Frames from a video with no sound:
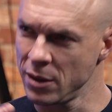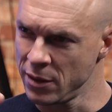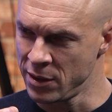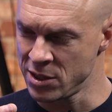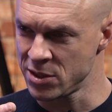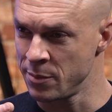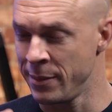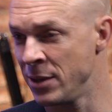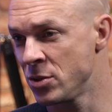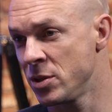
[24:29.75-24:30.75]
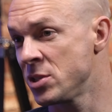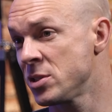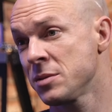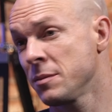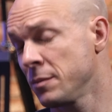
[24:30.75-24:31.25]
this meant
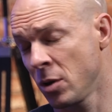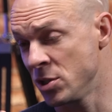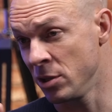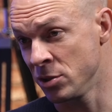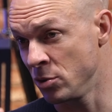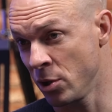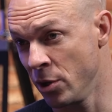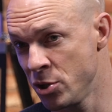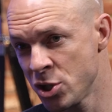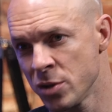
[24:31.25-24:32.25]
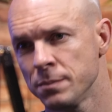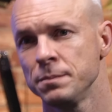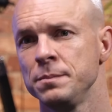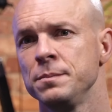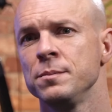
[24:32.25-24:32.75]
this consultant or coach
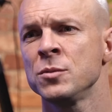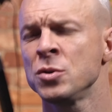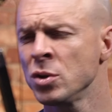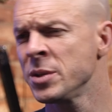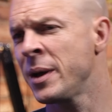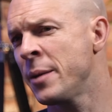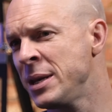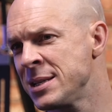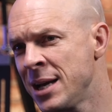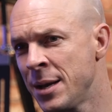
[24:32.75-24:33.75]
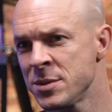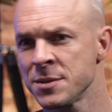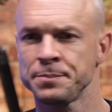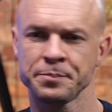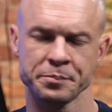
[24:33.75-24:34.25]
talks about how many times
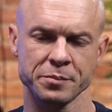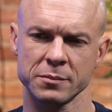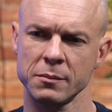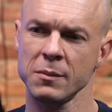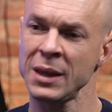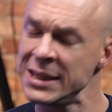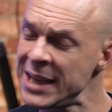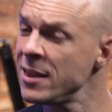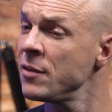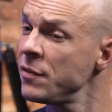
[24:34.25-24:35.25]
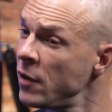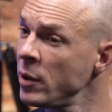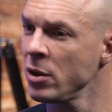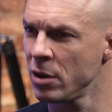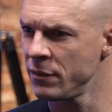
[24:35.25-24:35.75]
he's had the
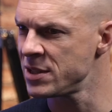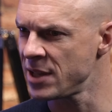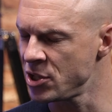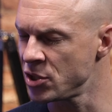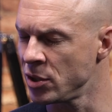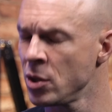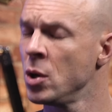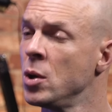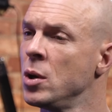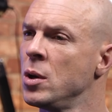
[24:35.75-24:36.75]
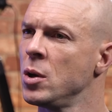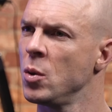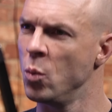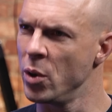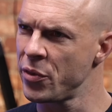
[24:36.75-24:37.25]
following conversation
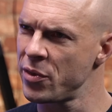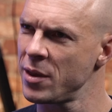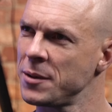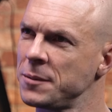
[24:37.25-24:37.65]
with